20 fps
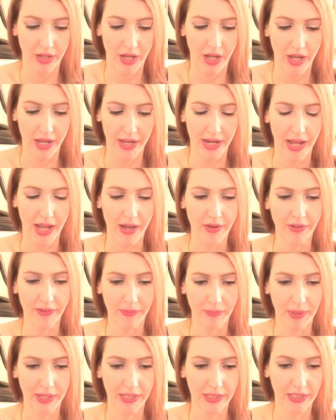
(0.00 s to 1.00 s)
All right, how
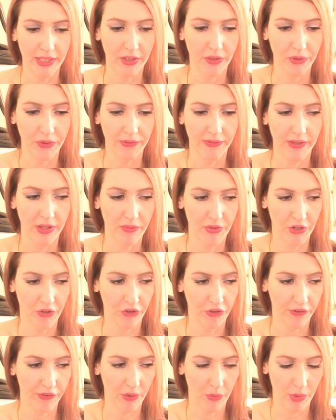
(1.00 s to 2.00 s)
does my Leo's love
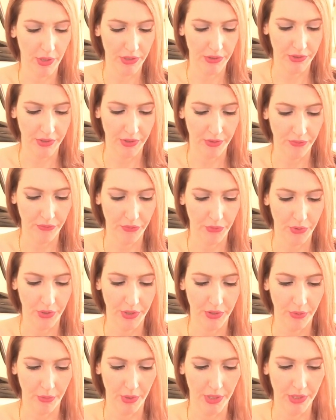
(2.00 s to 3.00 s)
interest, the one they're here for,
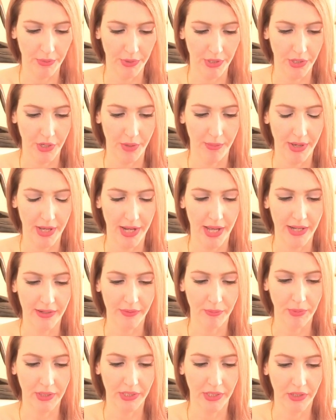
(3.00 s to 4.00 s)
the one they want to know about, how
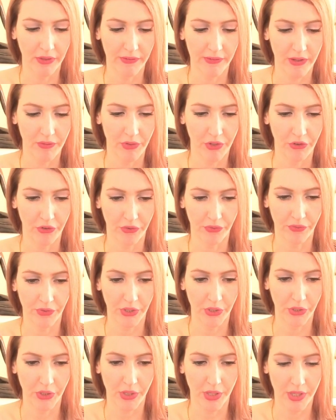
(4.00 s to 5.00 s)
does my Leo's love interest
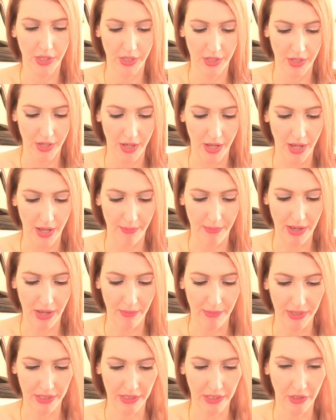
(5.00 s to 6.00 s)
feel about
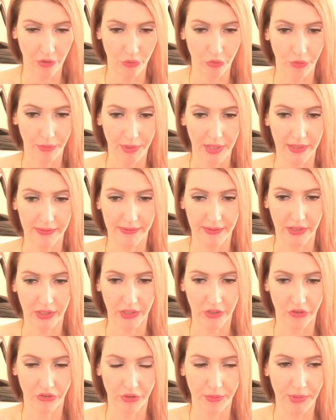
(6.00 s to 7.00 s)
my Leo's
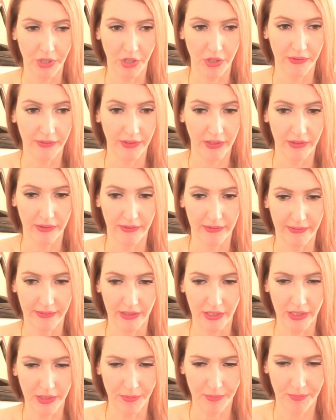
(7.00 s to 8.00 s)
romantically? Show me cards I need to
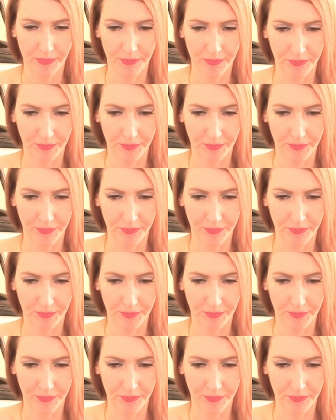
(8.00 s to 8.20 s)
see.